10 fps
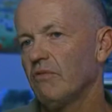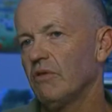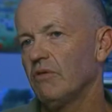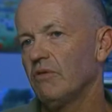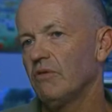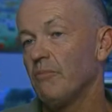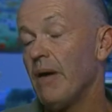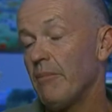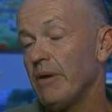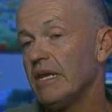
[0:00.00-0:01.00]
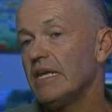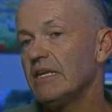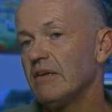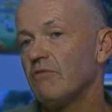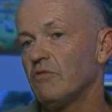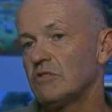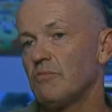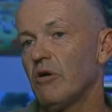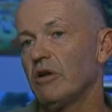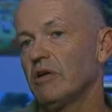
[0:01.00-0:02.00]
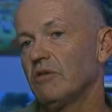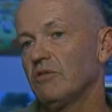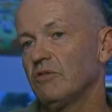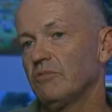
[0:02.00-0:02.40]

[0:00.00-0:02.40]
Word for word: the, the matte painting he did for Spartacus.